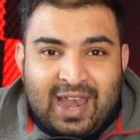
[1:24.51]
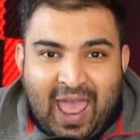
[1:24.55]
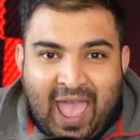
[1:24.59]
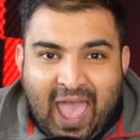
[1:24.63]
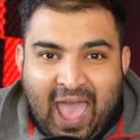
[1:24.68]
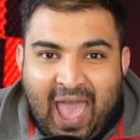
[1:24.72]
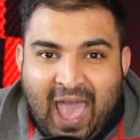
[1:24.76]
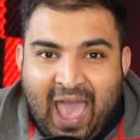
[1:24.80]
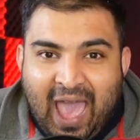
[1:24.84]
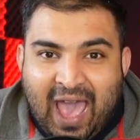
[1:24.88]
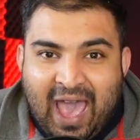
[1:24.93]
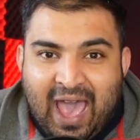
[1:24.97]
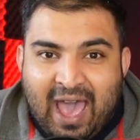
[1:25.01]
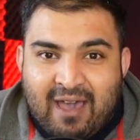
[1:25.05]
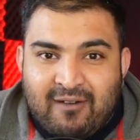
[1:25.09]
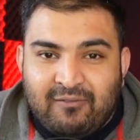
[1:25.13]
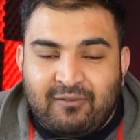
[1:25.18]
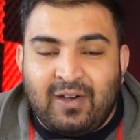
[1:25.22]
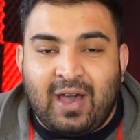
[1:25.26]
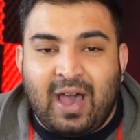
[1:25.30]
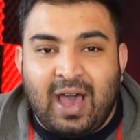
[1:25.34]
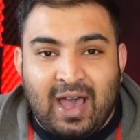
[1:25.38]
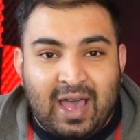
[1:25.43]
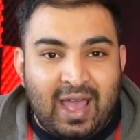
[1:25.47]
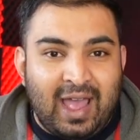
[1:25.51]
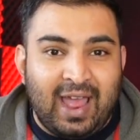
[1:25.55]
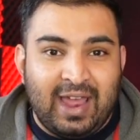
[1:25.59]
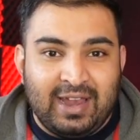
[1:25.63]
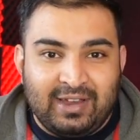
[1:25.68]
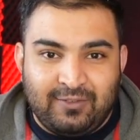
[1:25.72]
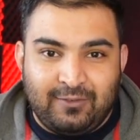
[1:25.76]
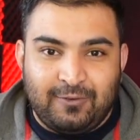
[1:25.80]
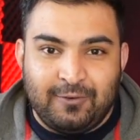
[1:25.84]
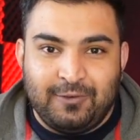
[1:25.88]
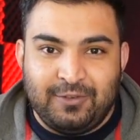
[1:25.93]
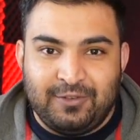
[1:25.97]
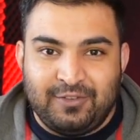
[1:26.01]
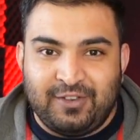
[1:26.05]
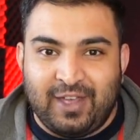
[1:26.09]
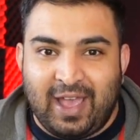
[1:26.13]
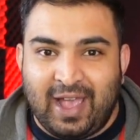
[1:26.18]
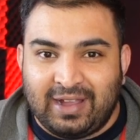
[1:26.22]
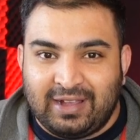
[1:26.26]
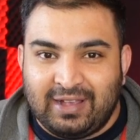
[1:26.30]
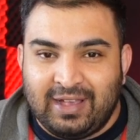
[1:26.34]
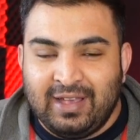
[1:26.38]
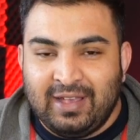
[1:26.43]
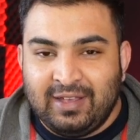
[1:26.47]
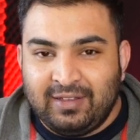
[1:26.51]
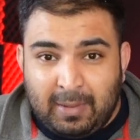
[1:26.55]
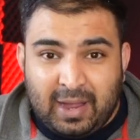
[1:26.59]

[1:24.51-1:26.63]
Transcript: have a headphone jack.